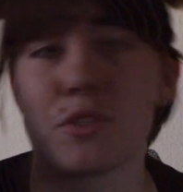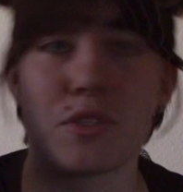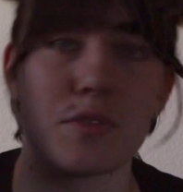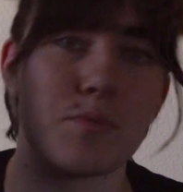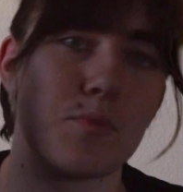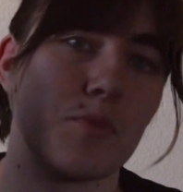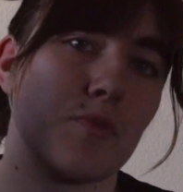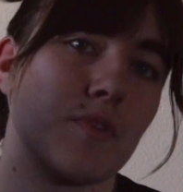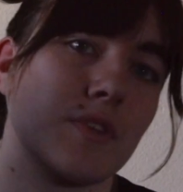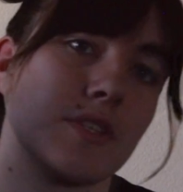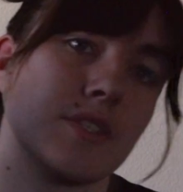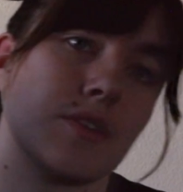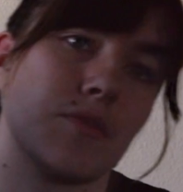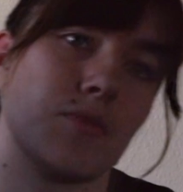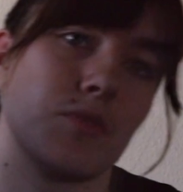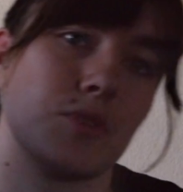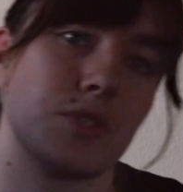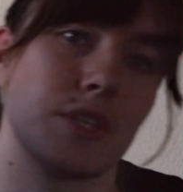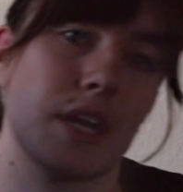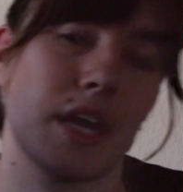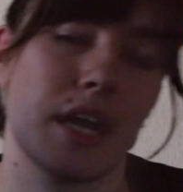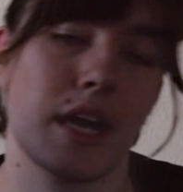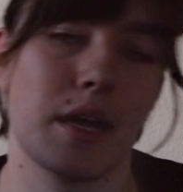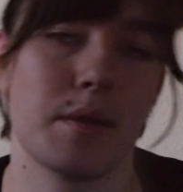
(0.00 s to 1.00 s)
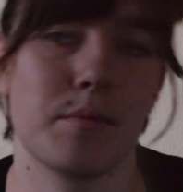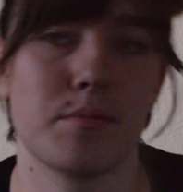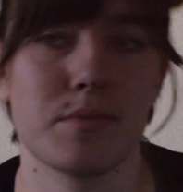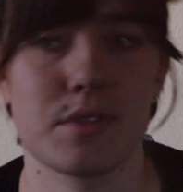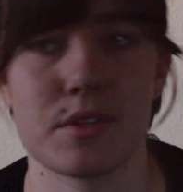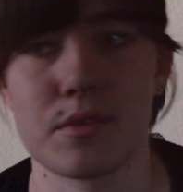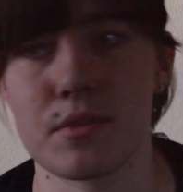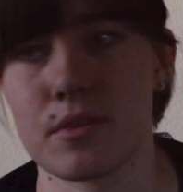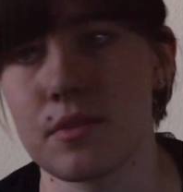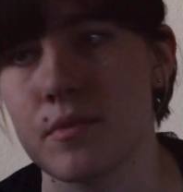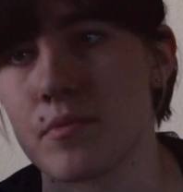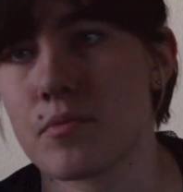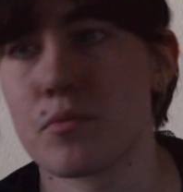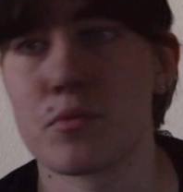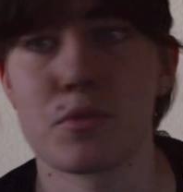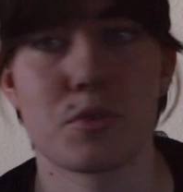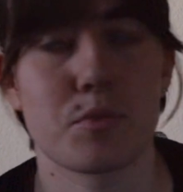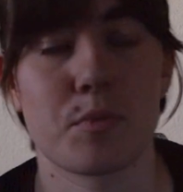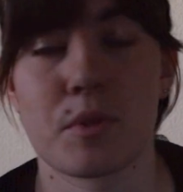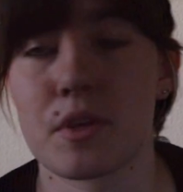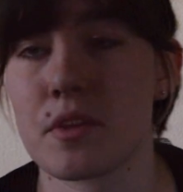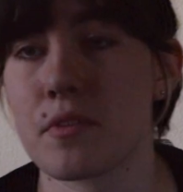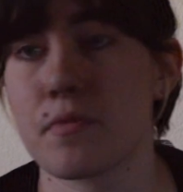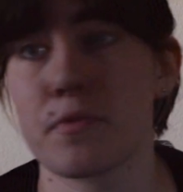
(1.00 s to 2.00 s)
this movie several times. It was
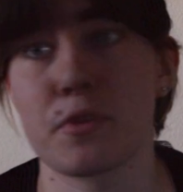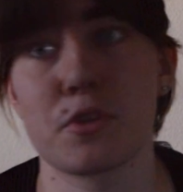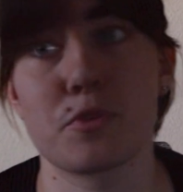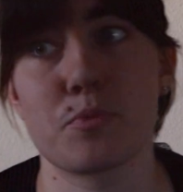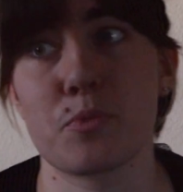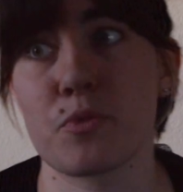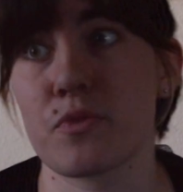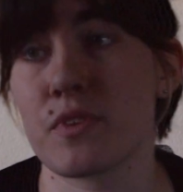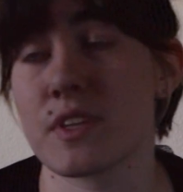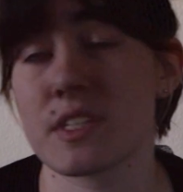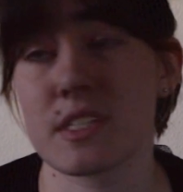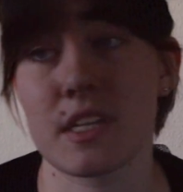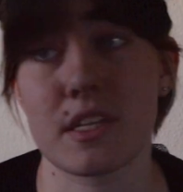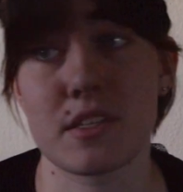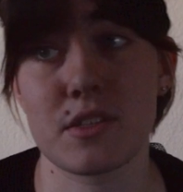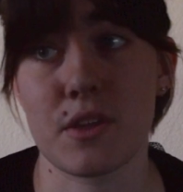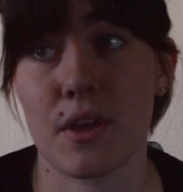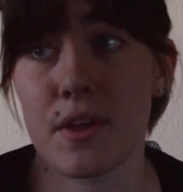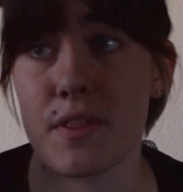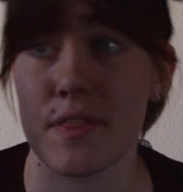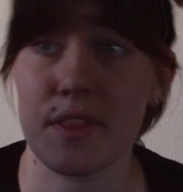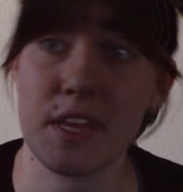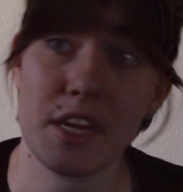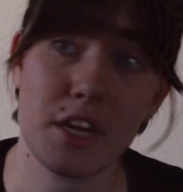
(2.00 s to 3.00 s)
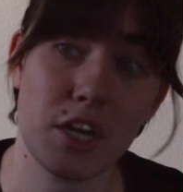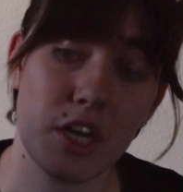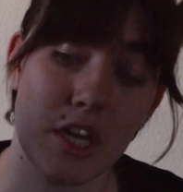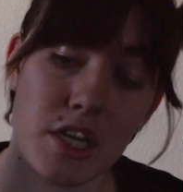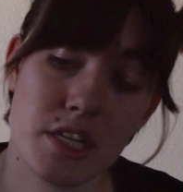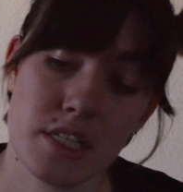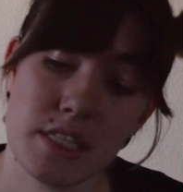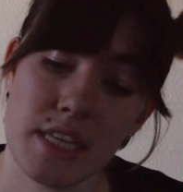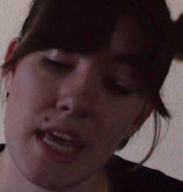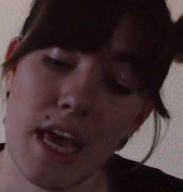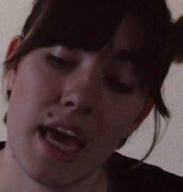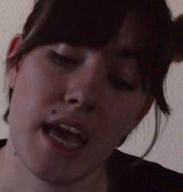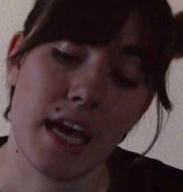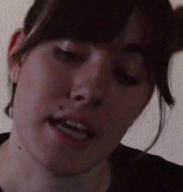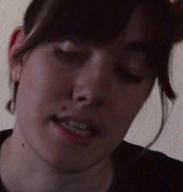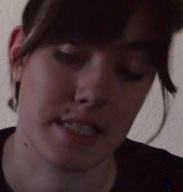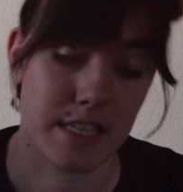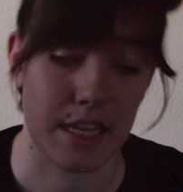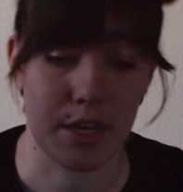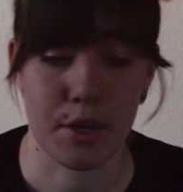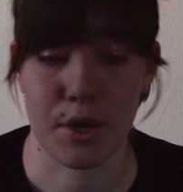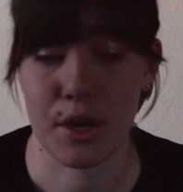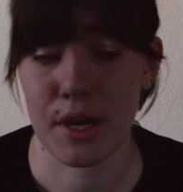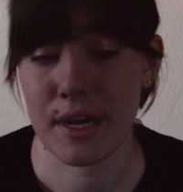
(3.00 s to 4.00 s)
one of the first movies I saw in theaters,
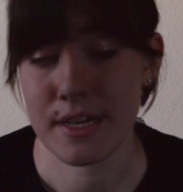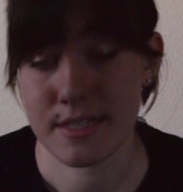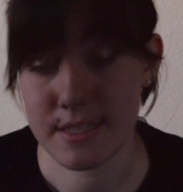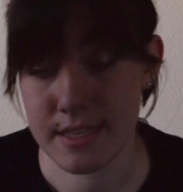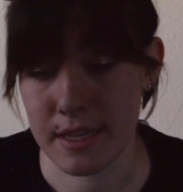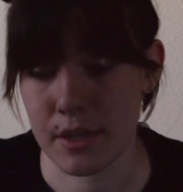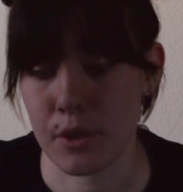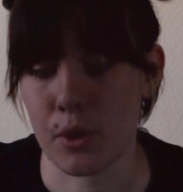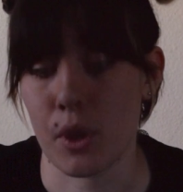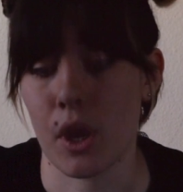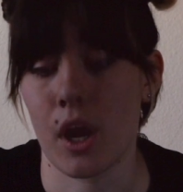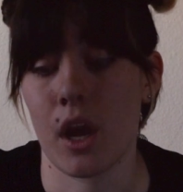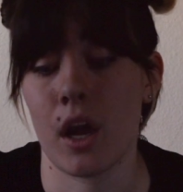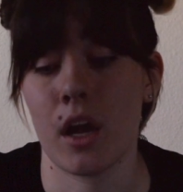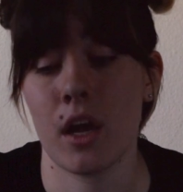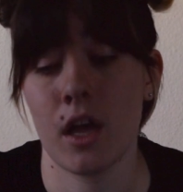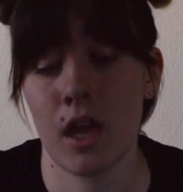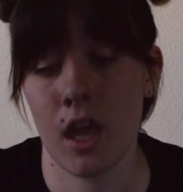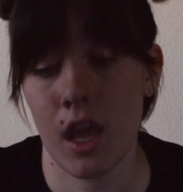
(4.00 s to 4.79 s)
etc, etc.